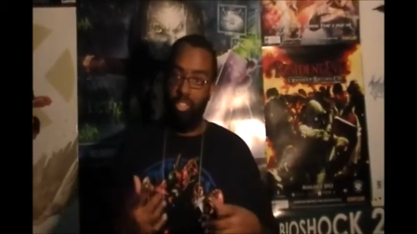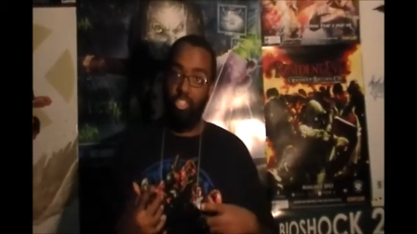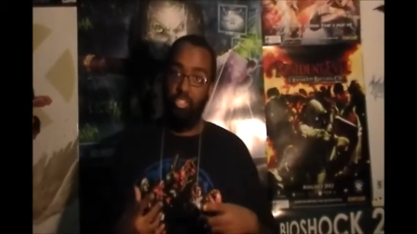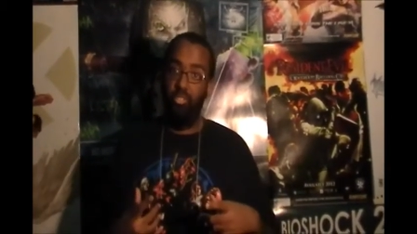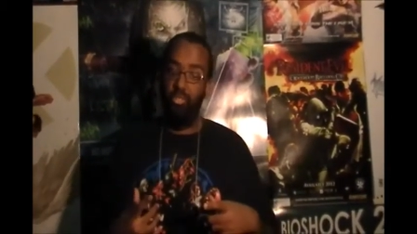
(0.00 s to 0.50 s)

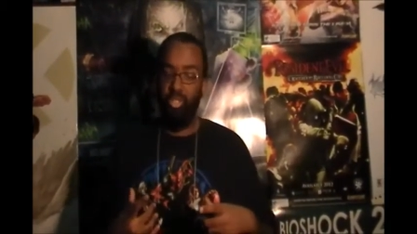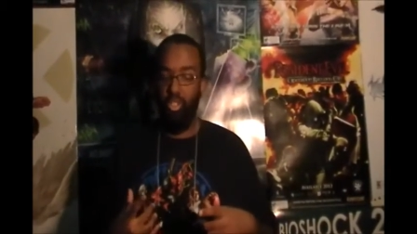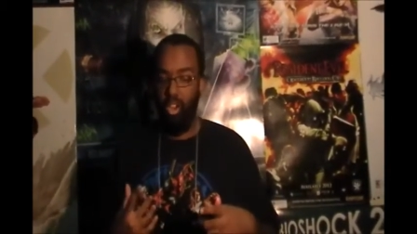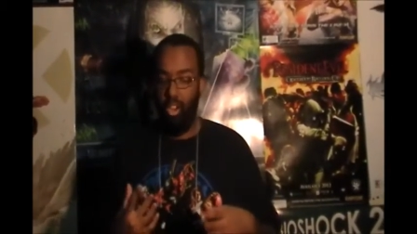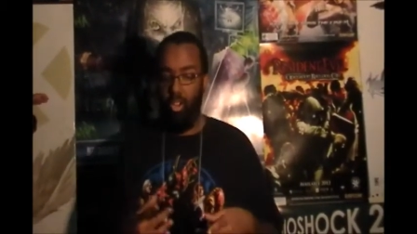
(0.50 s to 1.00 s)
issues
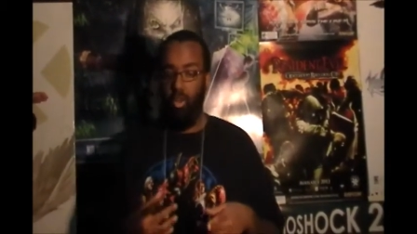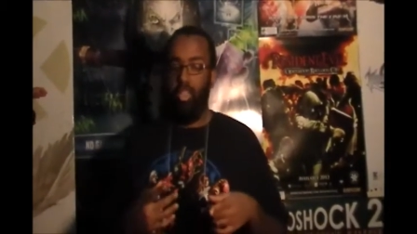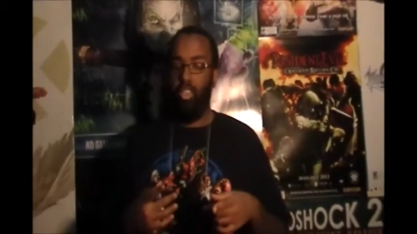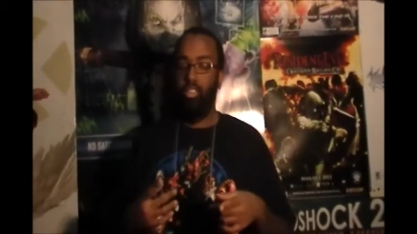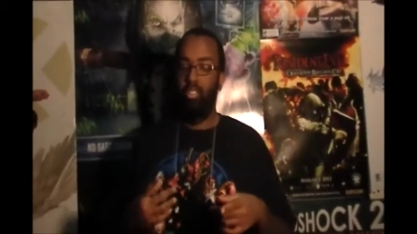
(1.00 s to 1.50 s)
are
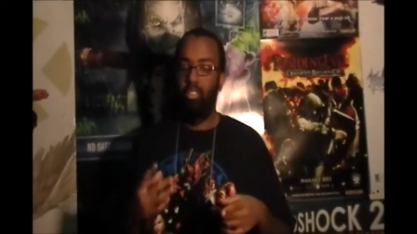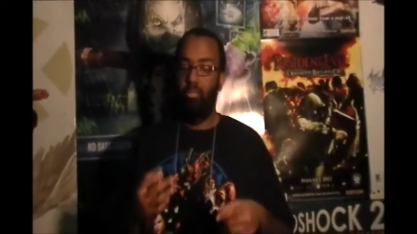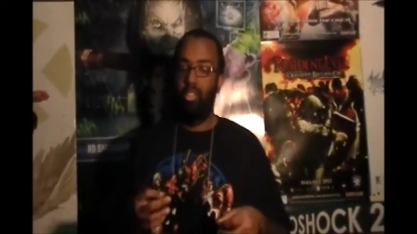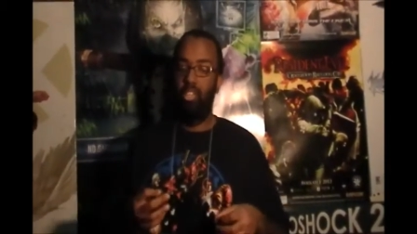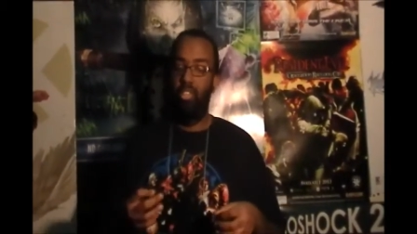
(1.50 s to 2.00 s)
going to
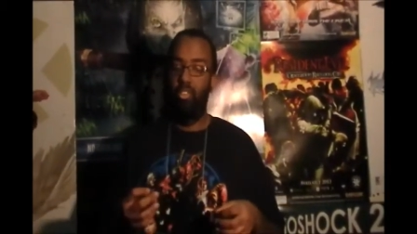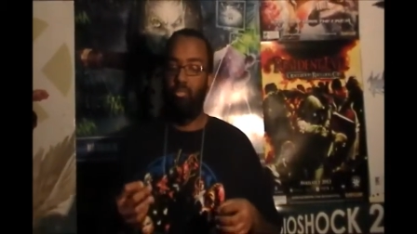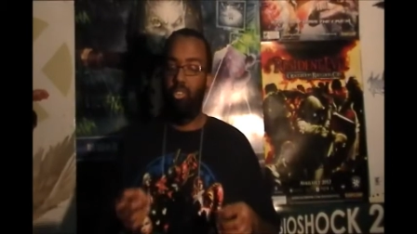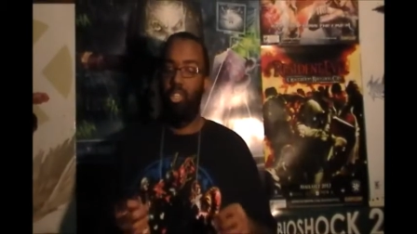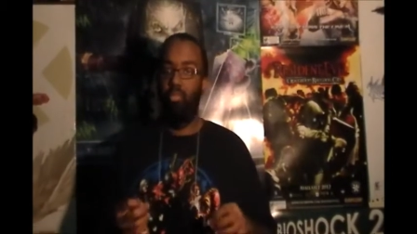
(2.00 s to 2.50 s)
be
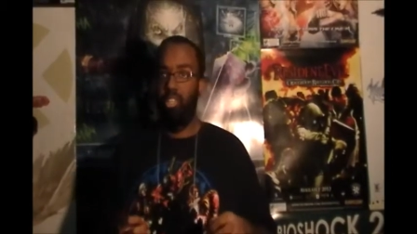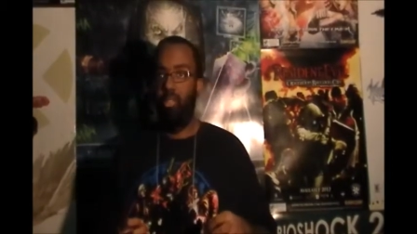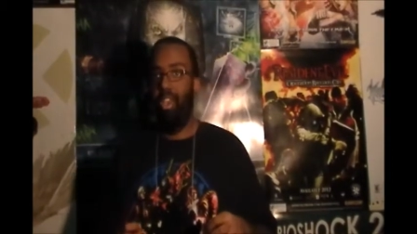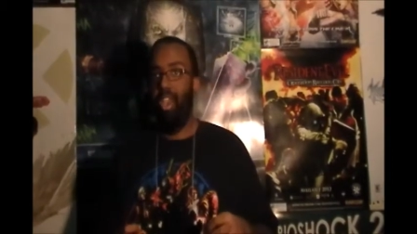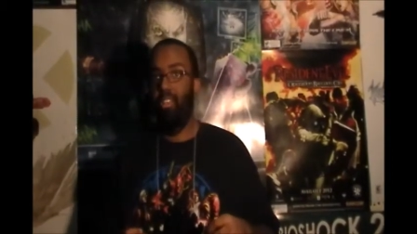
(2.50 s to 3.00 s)
really really
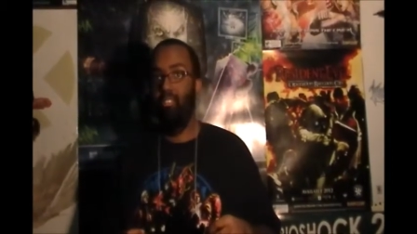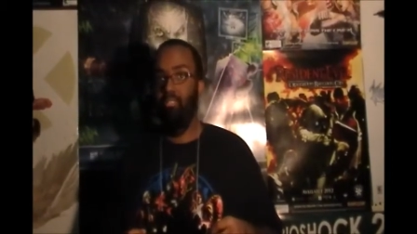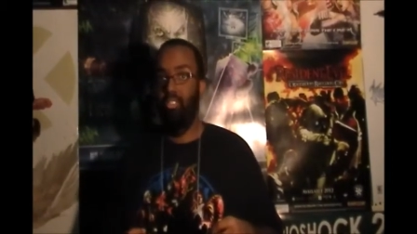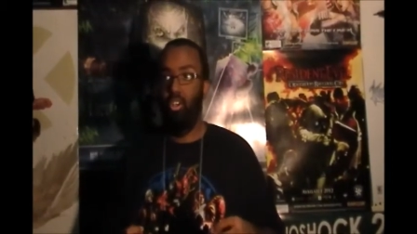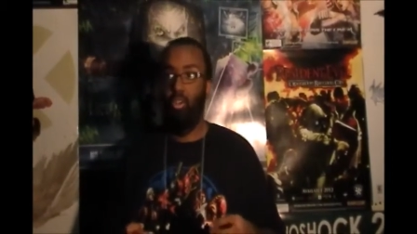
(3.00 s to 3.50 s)
bad.
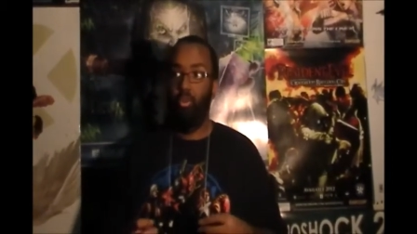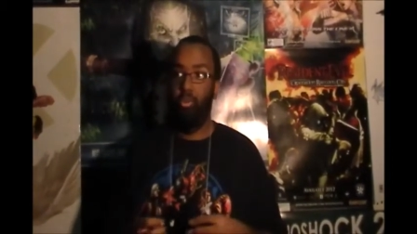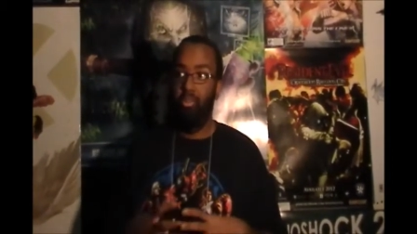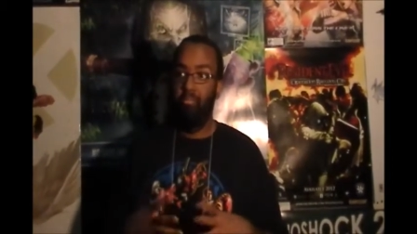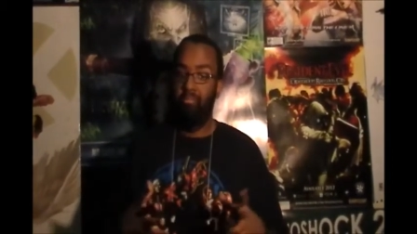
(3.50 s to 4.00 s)
So
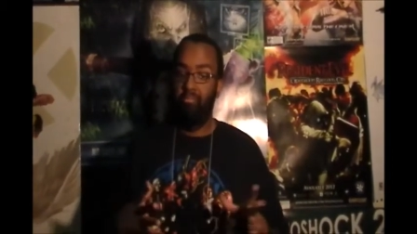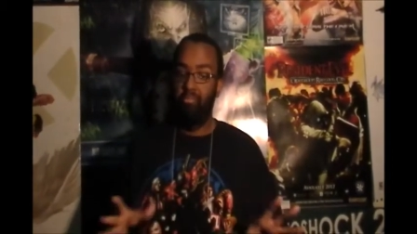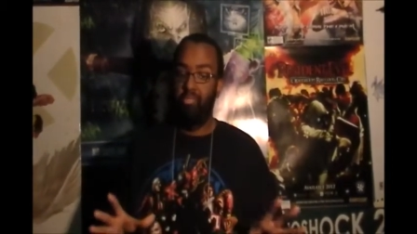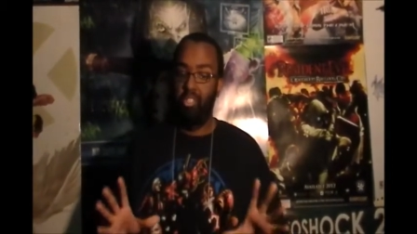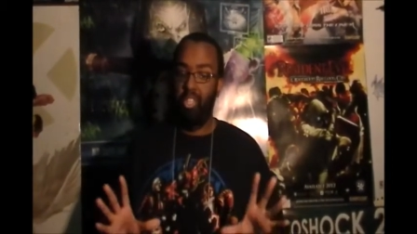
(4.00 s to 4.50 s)

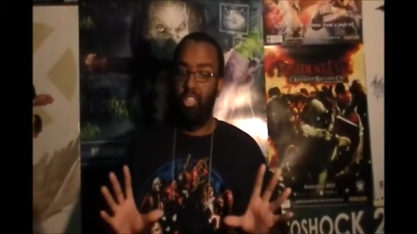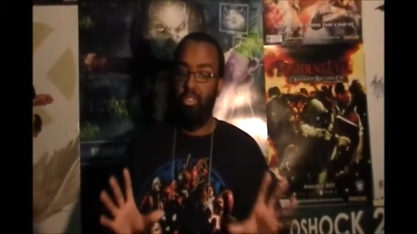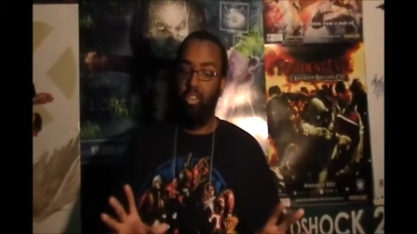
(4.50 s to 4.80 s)
just letting you